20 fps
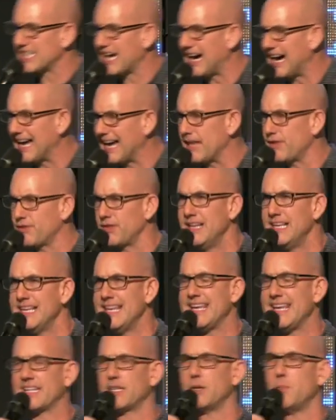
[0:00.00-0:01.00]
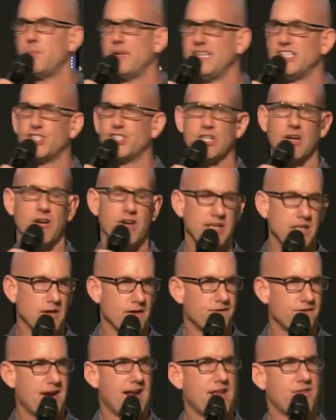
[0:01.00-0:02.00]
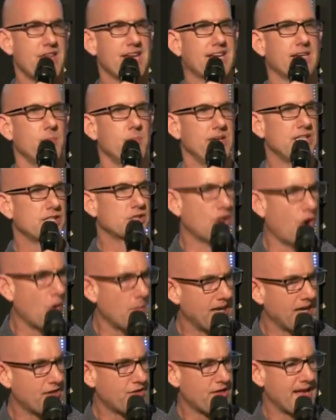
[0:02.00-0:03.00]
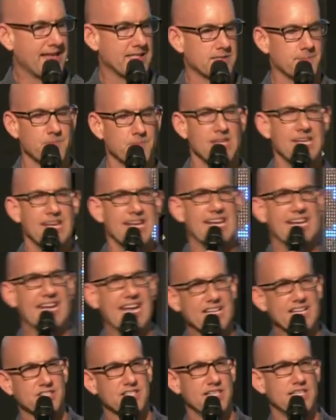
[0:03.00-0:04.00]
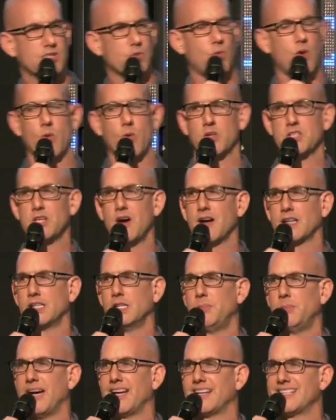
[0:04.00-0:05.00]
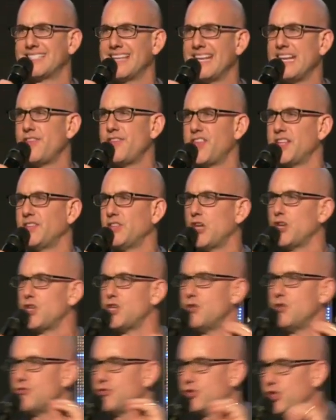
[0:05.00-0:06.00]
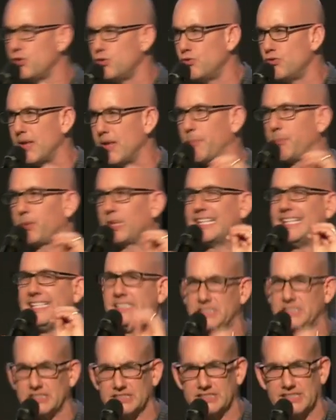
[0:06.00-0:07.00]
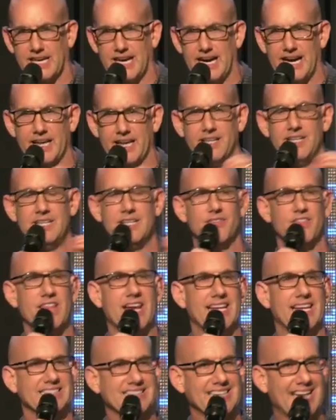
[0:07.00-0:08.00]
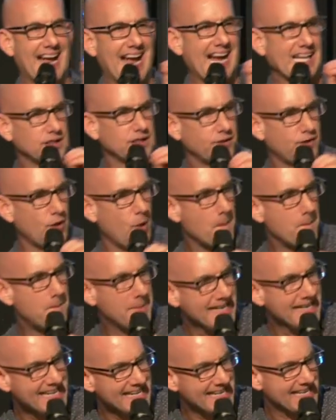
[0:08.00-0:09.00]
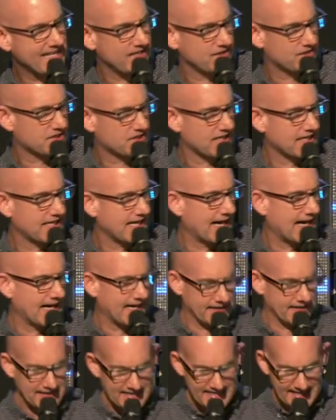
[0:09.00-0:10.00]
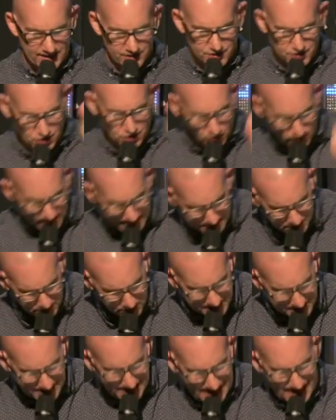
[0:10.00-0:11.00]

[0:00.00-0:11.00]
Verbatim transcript: the tithe. It it can be sharing your faith. It can be so many things. In essence, what we're talking about is anything that you do that pleases God, that is an act of obedience to God and surrender to